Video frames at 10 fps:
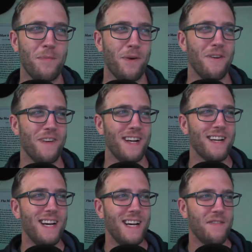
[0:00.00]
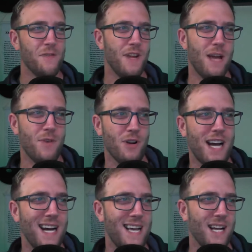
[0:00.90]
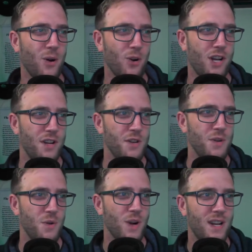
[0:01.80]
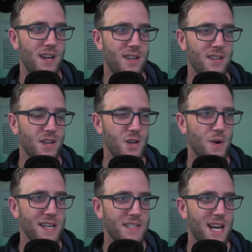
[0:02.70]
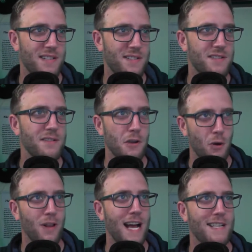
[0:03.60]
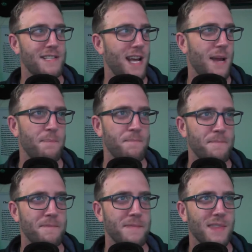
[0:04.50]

be a brovat if you name your kayak or canoe the USS your last name.